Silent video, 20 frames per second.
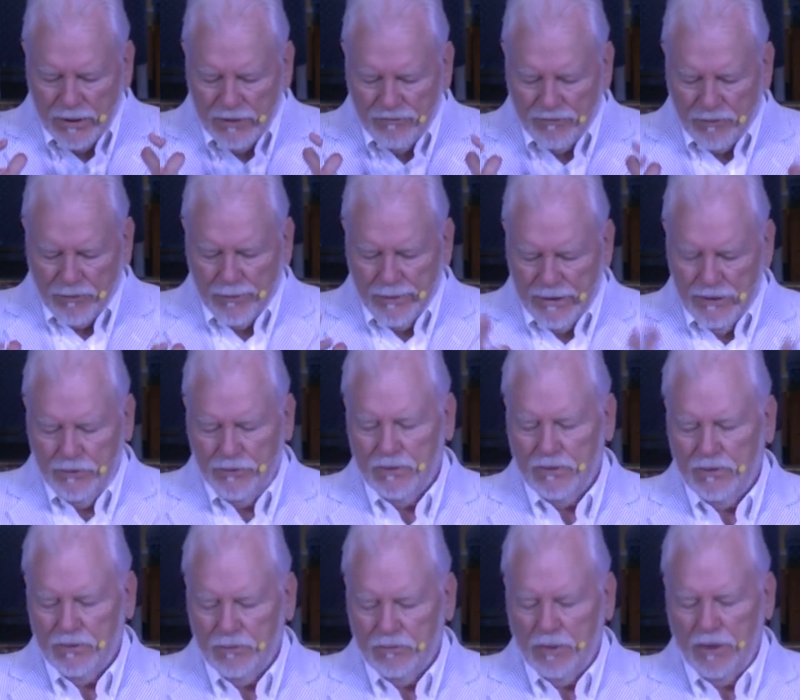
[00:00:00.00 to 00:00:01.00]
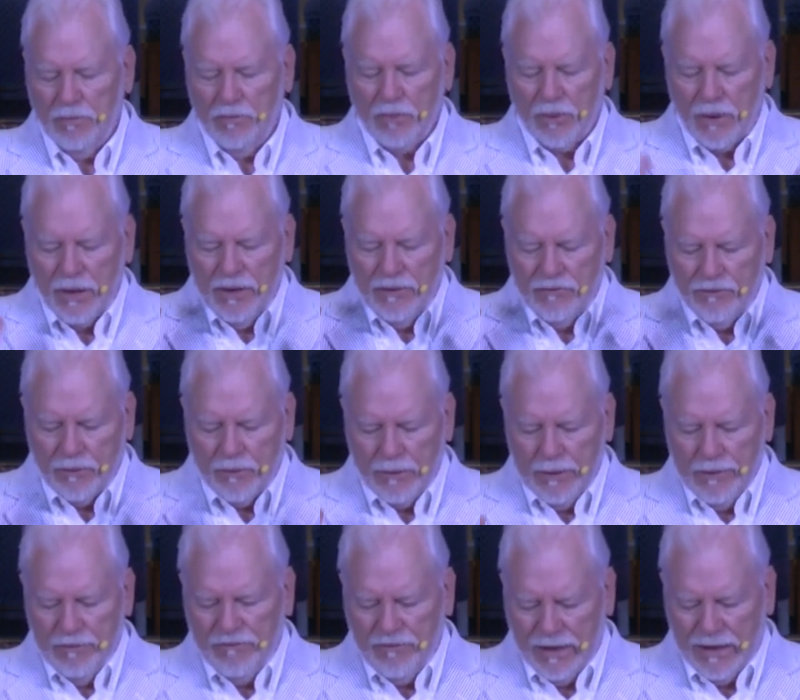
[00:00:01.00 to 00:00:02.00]
for renewal. We pray for
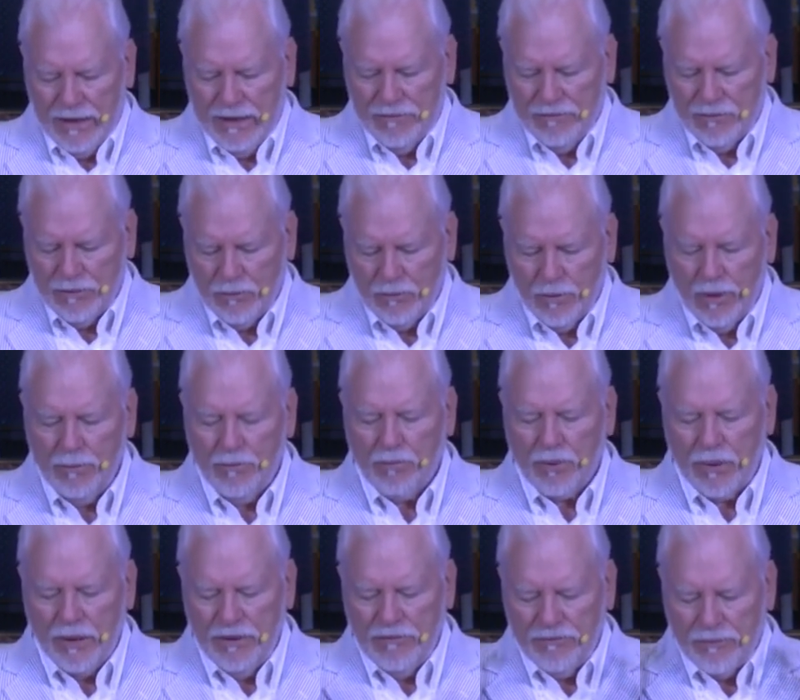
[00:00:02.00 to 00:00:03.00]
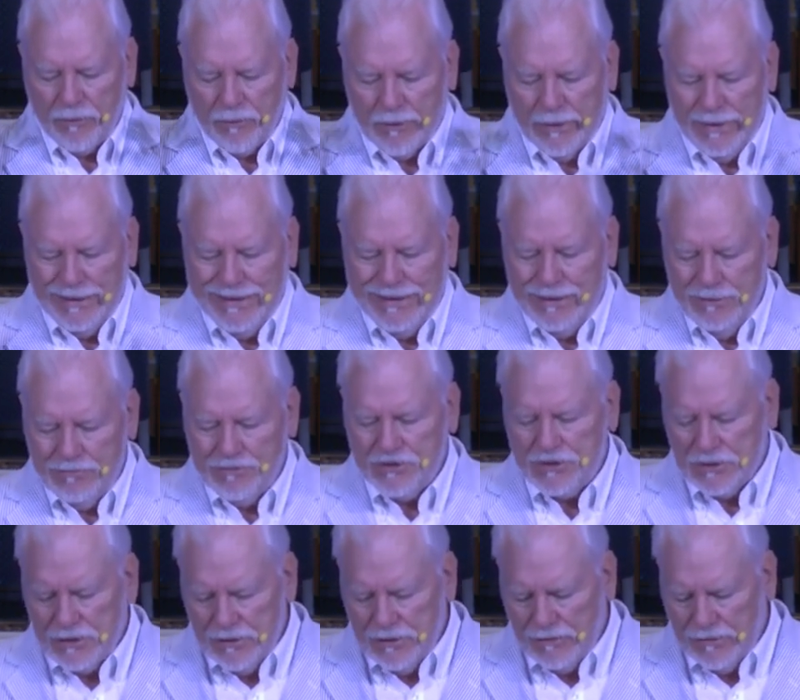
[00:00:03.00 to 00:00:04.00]
revival. We pray for
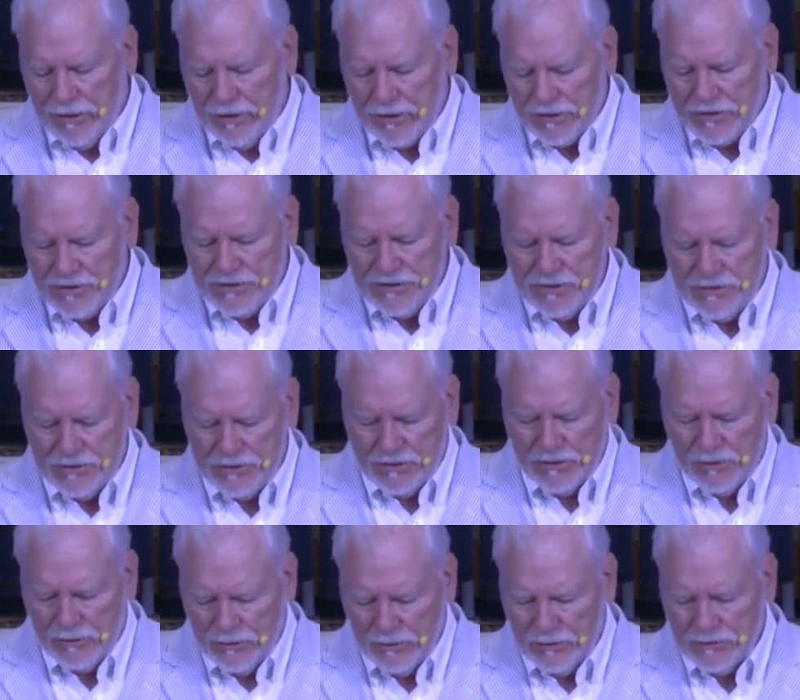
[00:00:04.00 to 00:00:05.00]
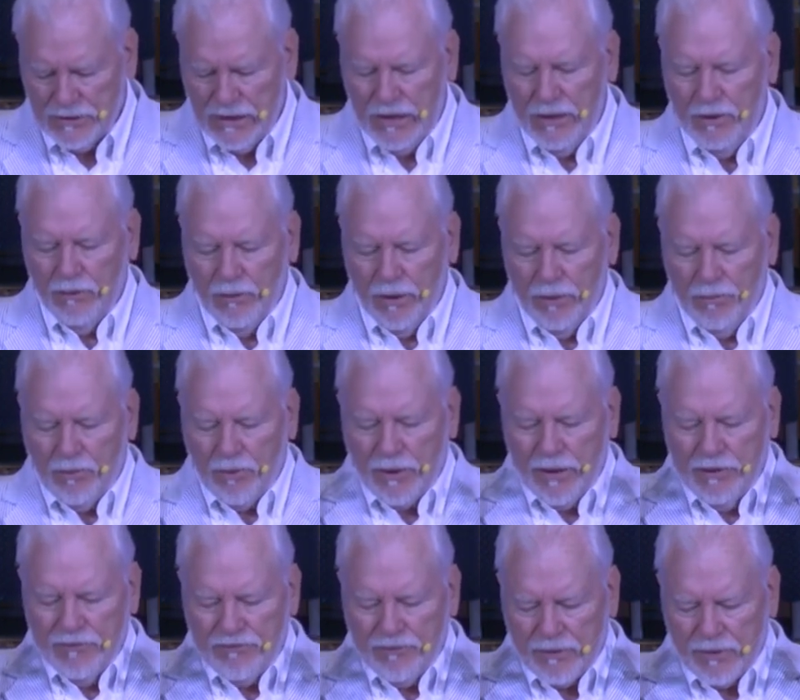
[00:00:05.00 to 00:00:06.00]
redemption of hearts and souls. We
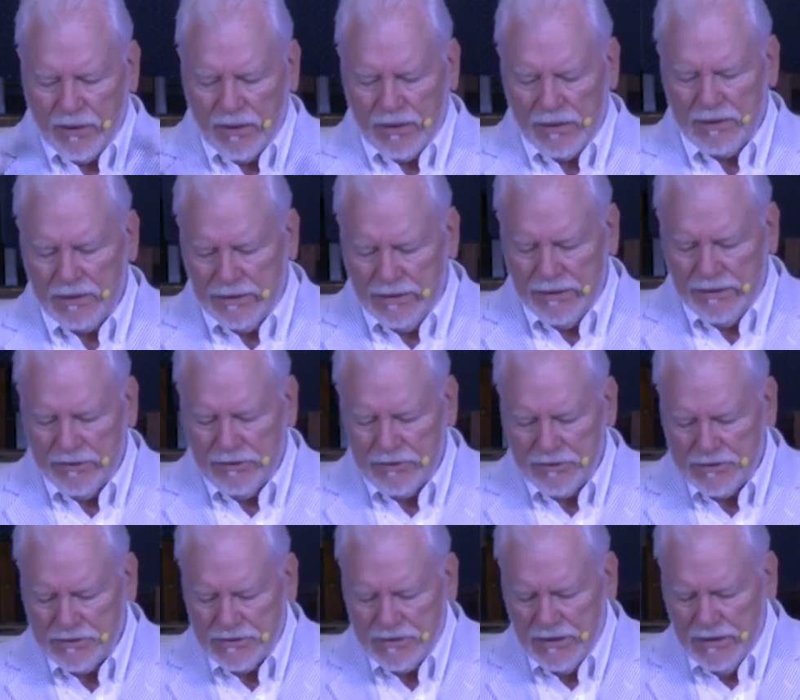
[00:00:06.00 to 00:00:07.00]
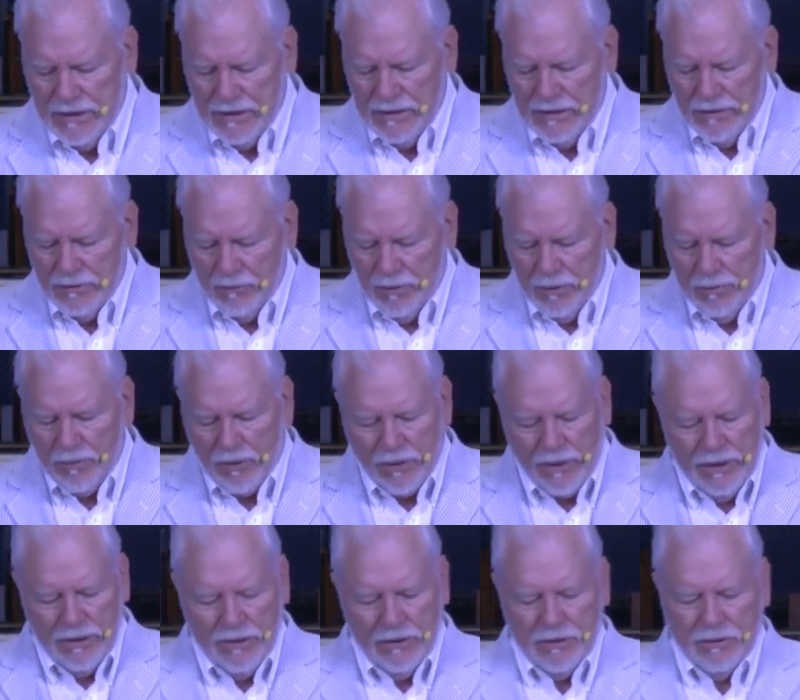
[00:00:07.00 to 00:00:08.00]
pray for our leaders. We
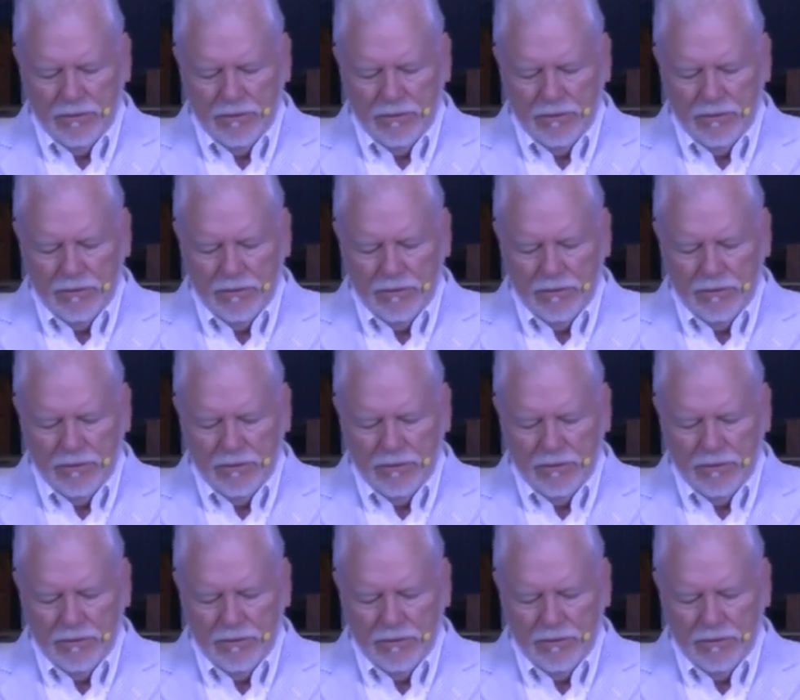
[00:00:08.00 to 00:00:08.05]
pray